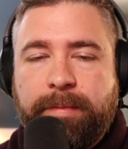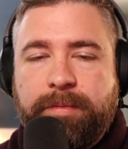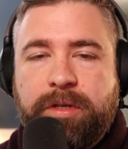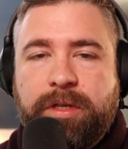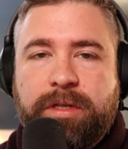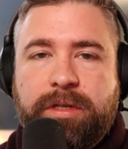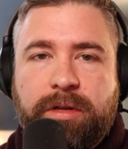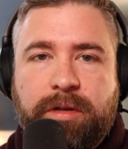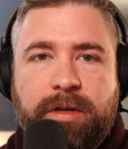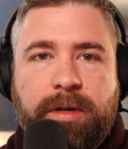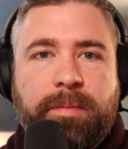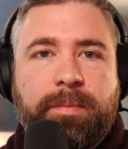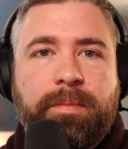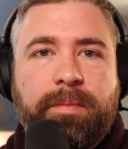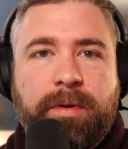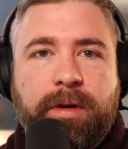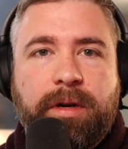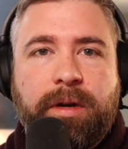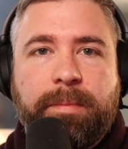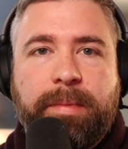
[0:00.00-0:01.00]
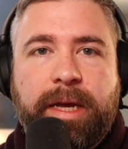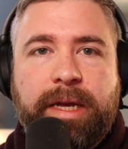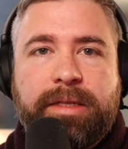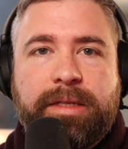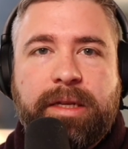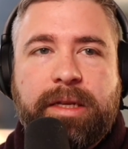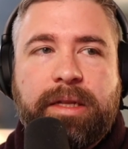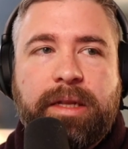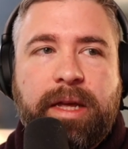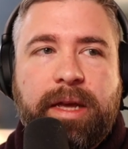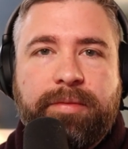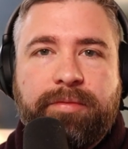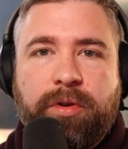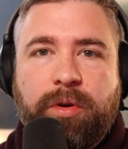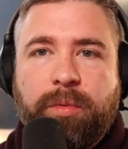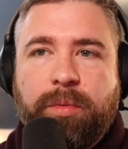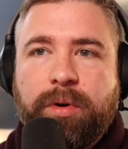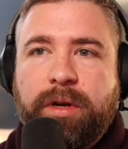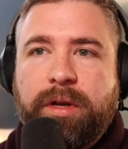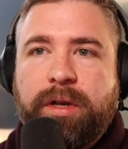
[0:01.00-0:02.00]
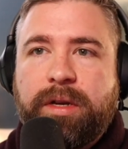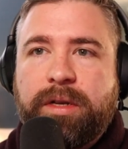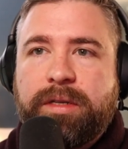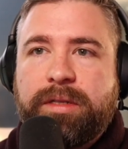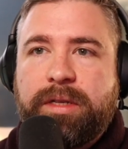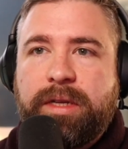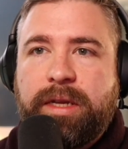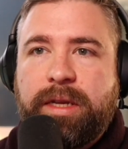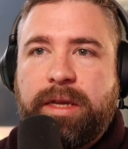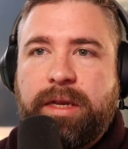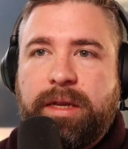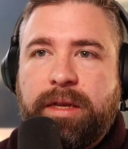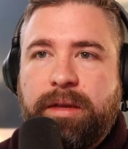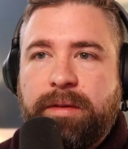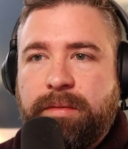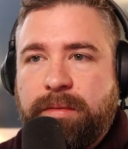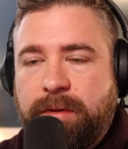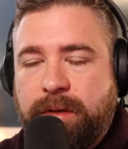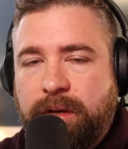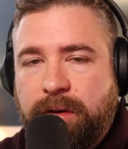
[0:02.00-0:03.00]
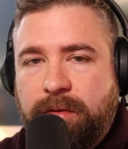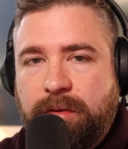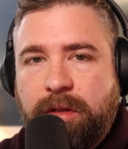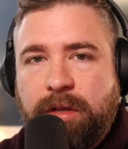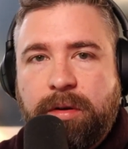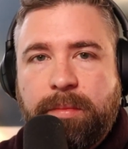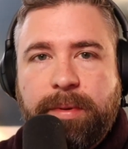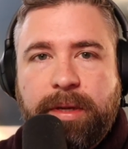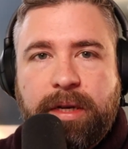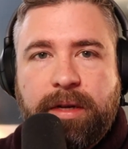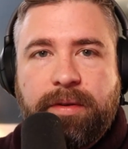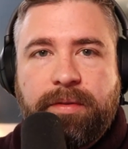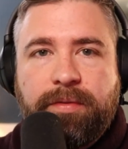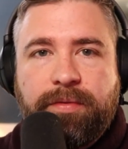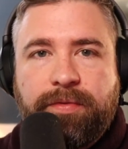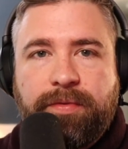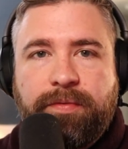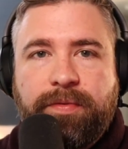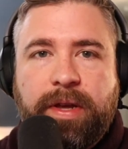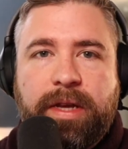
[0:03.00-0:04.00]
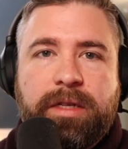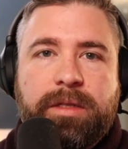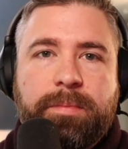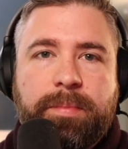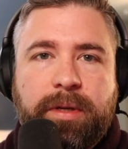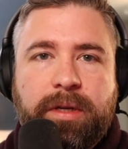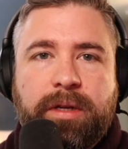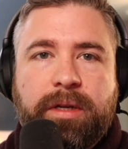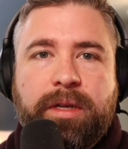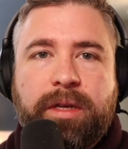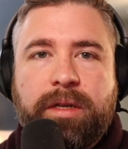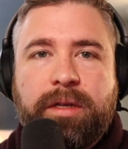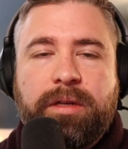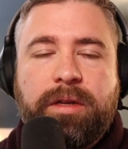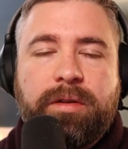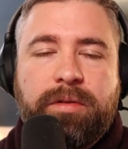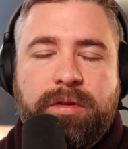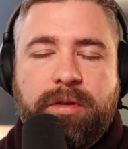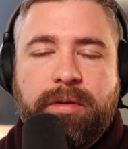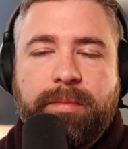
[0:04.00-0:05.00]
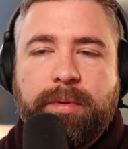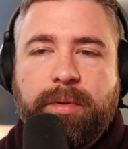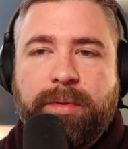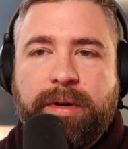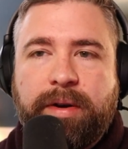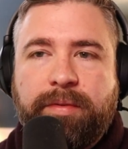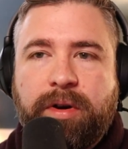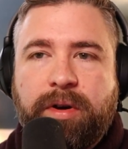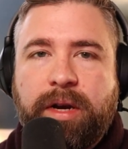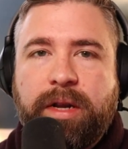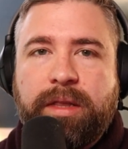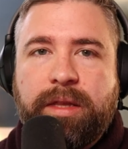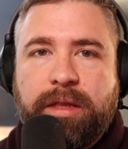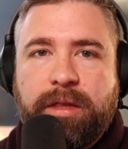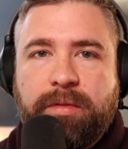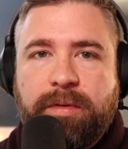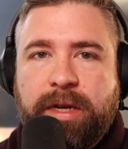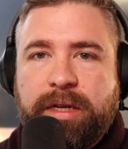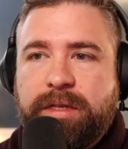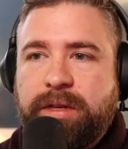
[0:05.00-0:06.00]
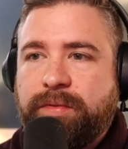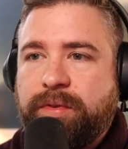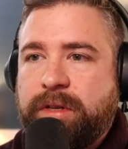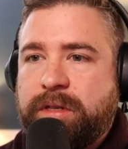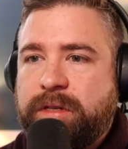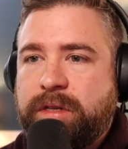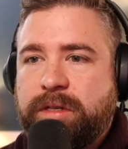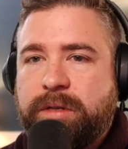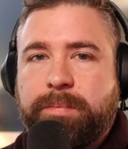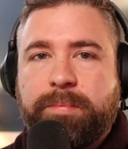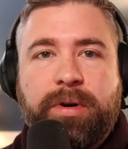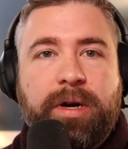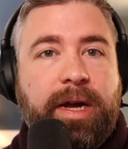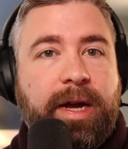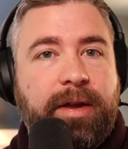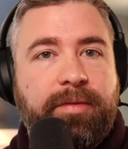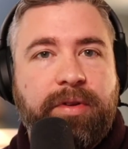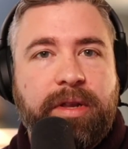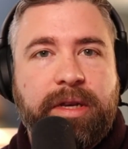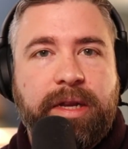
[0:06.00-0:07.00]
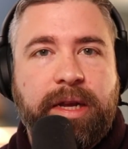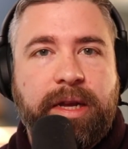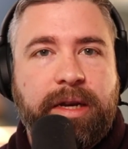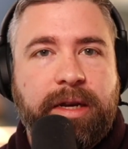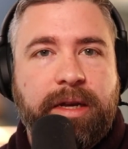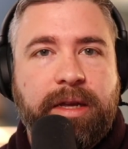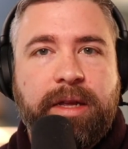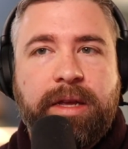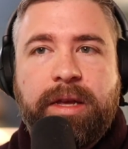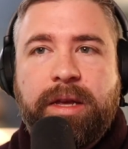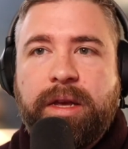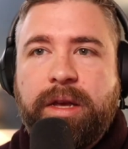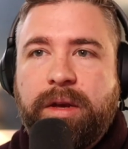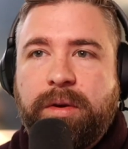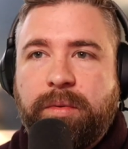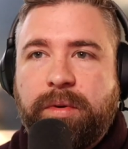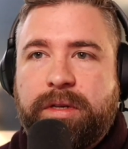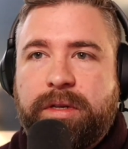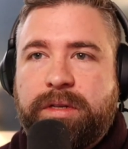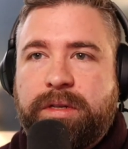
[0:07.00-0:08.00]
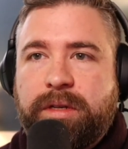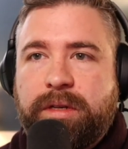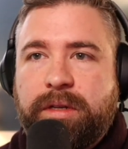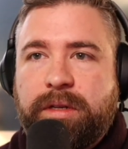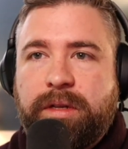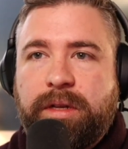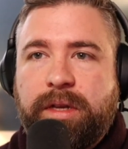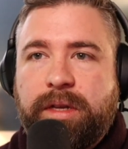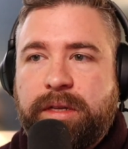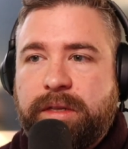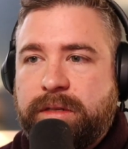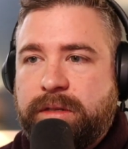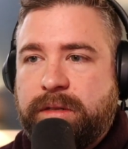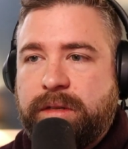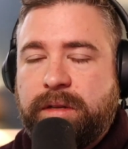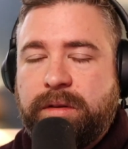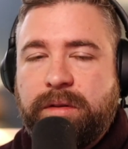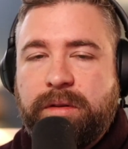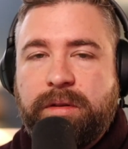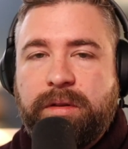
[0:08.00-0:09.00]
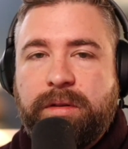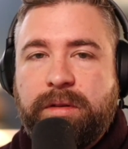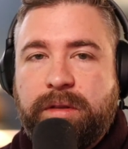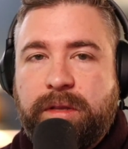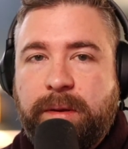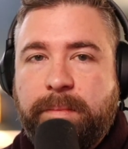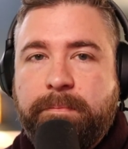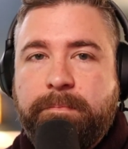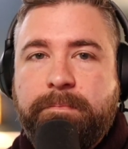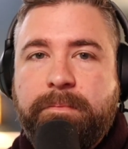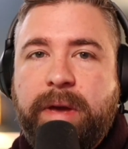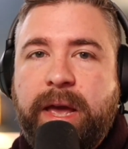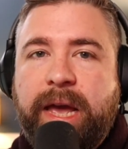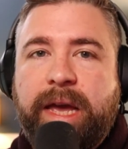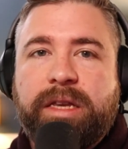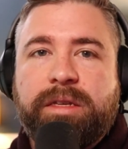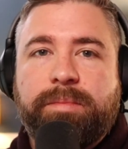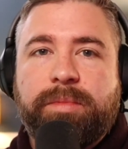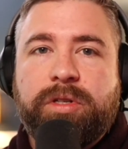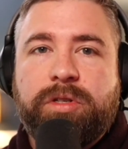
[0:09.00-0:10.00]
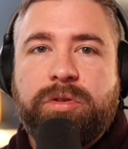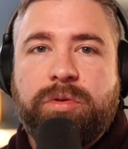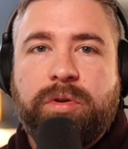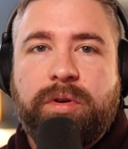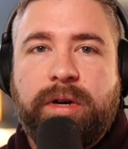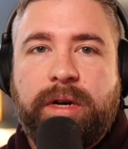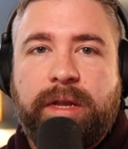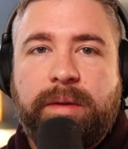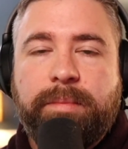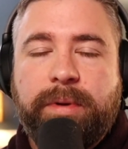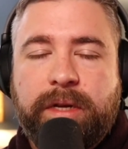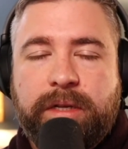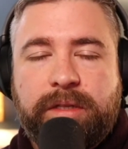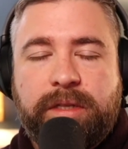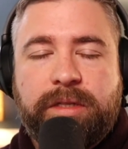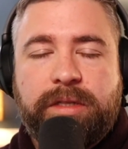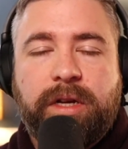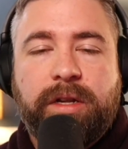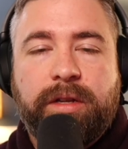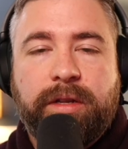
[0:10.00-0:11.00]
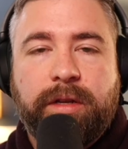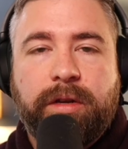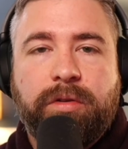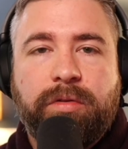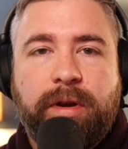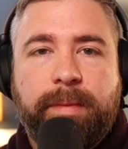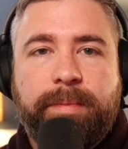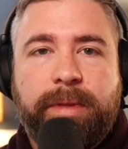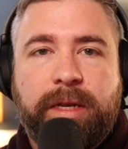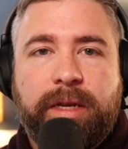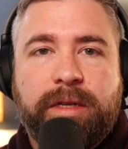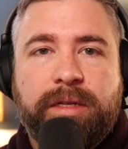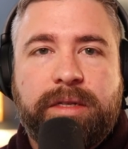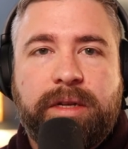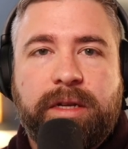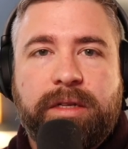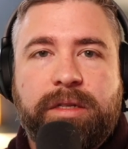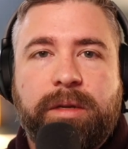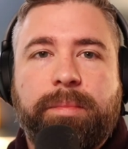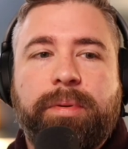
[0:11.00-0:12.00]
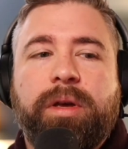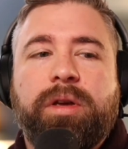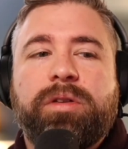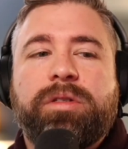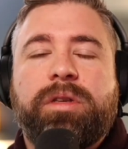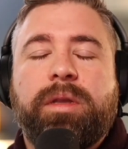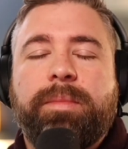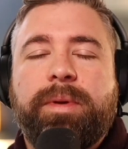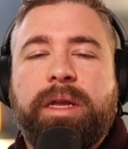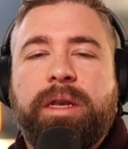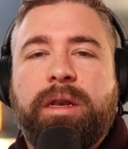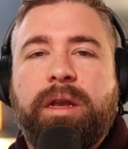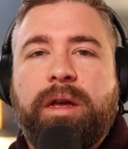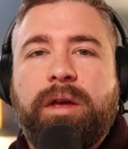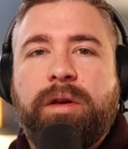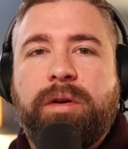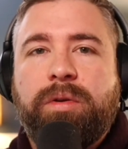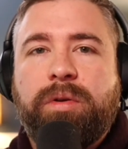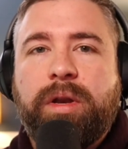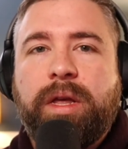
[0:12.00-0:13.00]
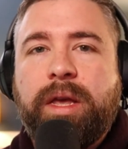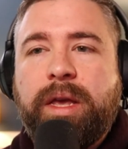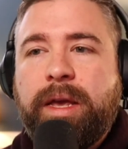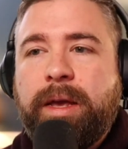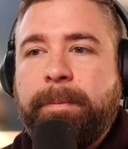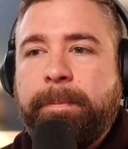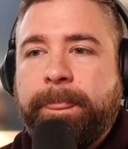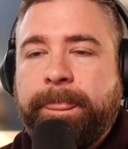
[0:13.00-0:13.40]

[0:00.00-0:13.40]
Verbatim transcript: uh, just on a on a basic level, we're going to see you know a little bit of Facebook and YouTube or whatever, and then the rest of it's just private data, which is the mass majority because it's all encrypted. It's not supposed to be known.